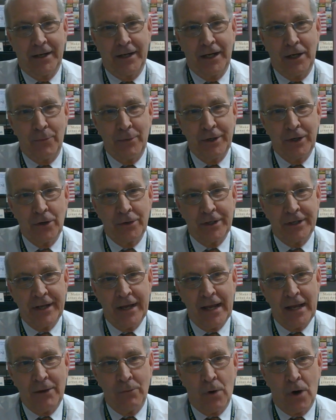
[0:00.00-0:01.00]
Here we go
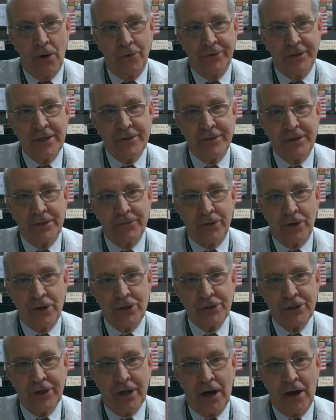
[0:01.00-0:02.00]
today, Walt Disney's
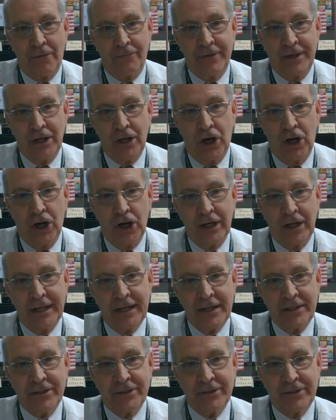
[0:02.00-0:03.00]
version of The
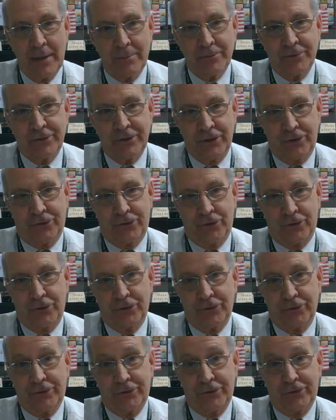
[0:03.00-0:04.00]
Ugly
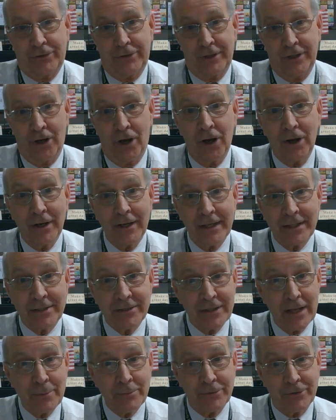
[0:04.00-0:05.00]
Stepsisters. The Ugly
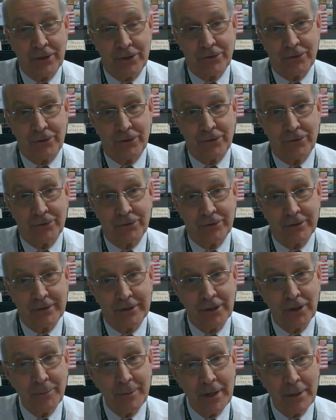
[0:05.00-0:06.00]
Stepsisters.
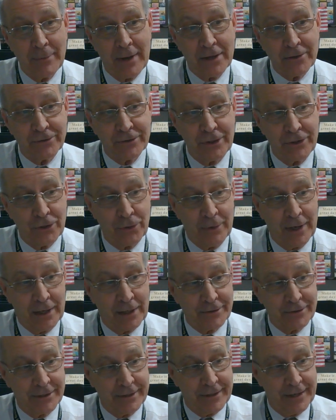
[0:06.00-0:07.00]
A little bit about
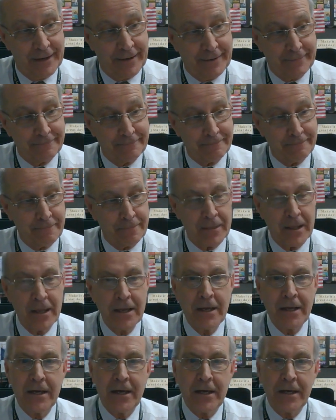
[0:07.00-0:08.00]
Cinderella today.
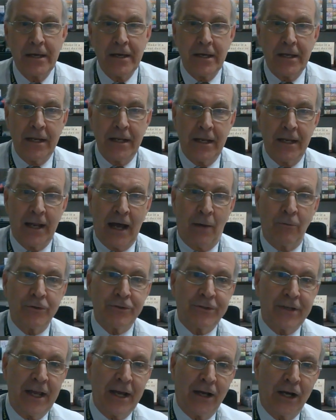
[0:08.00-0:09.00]
I want
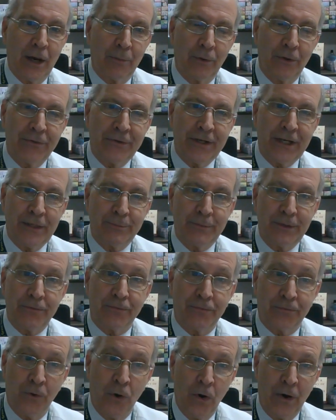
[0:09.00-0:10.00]
to say a couple of things
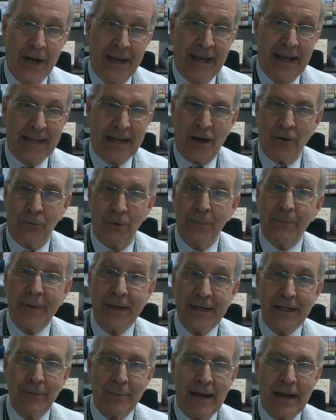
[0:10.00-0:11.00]
beforehand. I'll
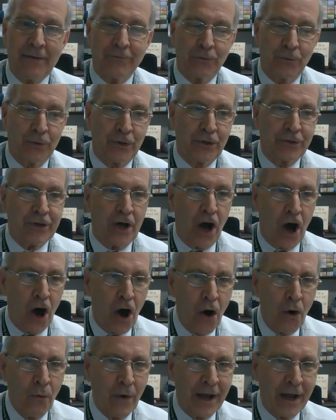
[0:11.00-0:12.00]
repeat them afterwards.
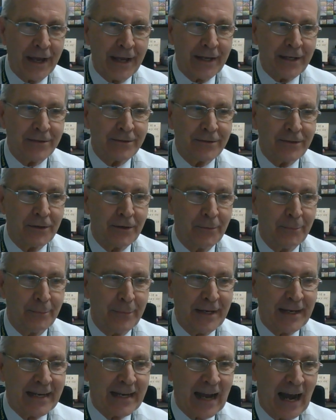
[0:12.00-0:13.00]
Always
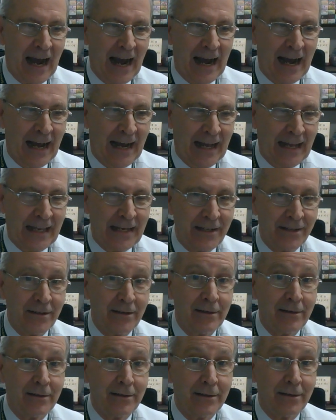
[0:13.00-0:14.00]
be kind
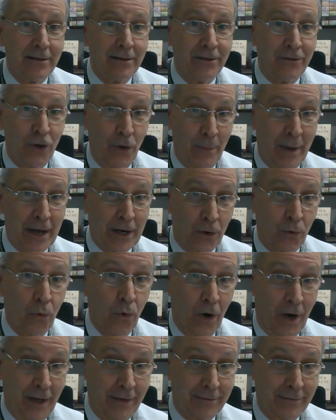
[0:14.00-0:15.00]
no matter
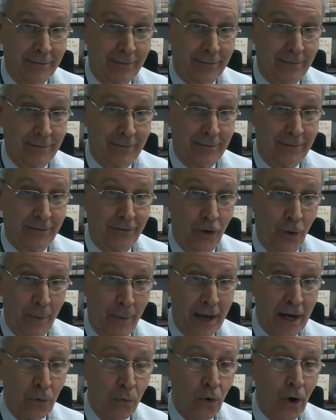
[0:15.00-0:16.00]
what. No
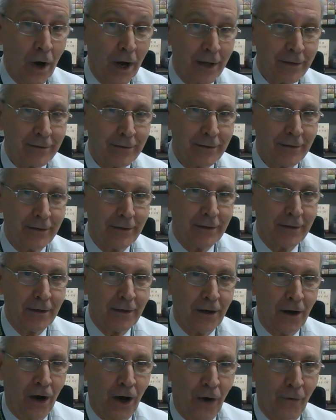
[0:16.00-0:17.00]
matter what,
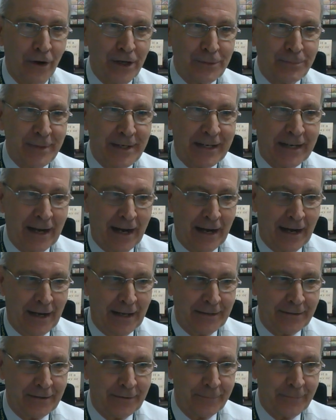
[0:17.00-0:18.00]
Always be
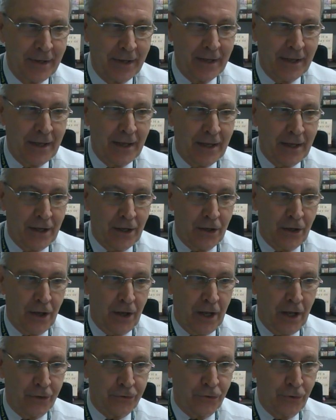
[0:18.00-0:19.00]
kind.
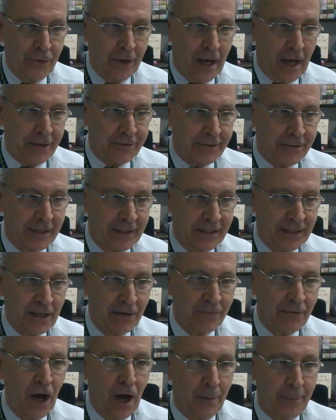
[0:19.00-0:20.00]
Do not
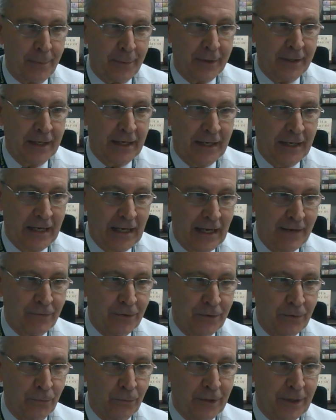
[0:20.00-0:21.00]
give up,
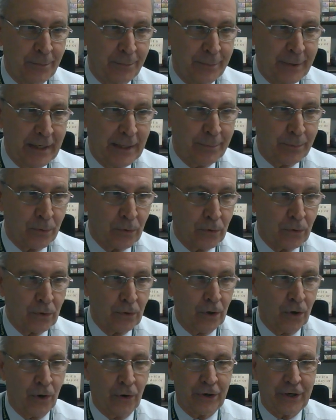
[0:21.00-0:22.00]
even when
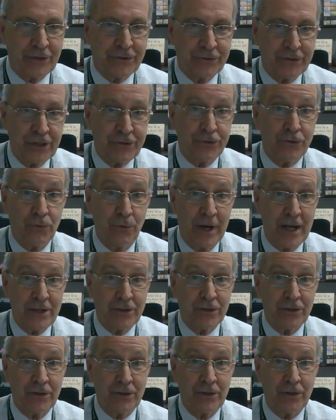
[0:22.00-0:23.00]
people or a
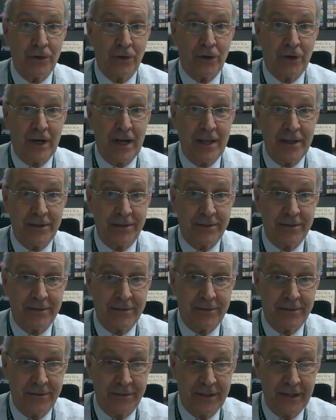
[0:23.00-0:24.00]
situation or a,
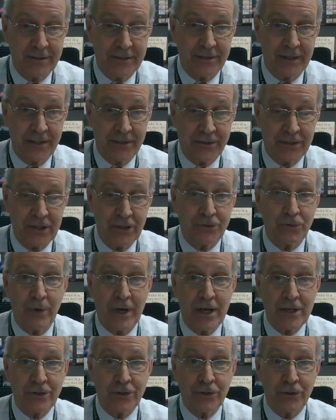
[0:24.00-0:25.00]
a
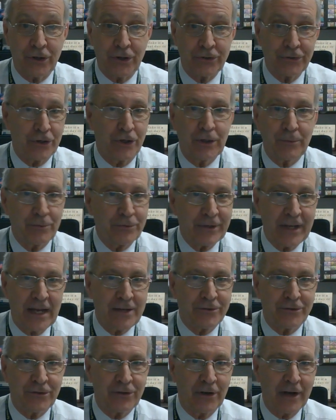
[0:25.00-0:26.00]
situation or a
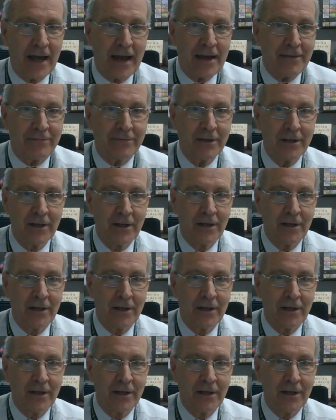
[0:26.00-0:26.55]
circumstance in your life